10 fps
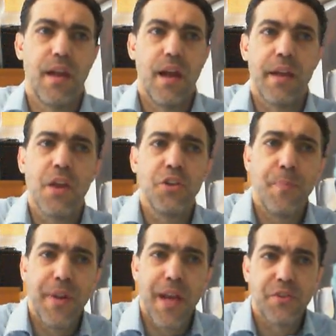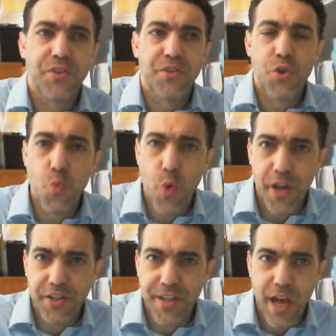I'm going to pronounce two
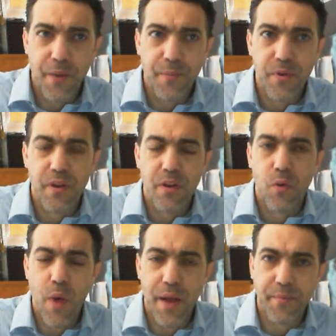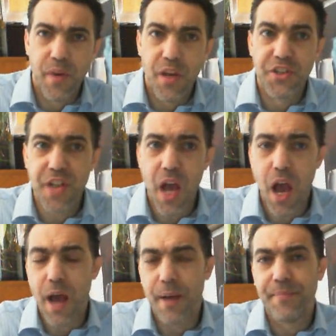words now. 1,
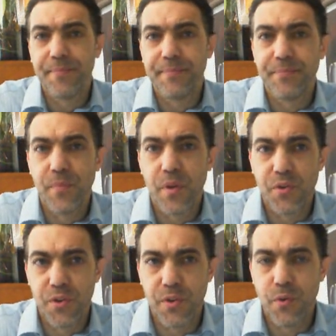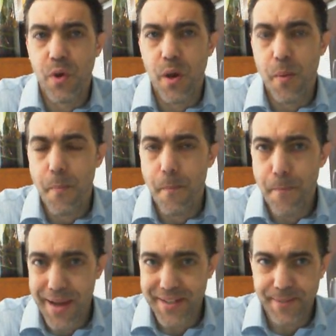star. 2,
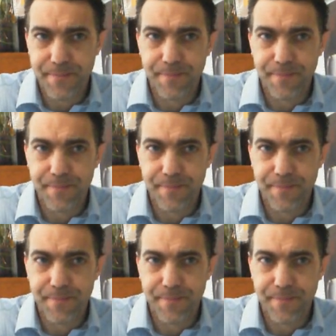bud.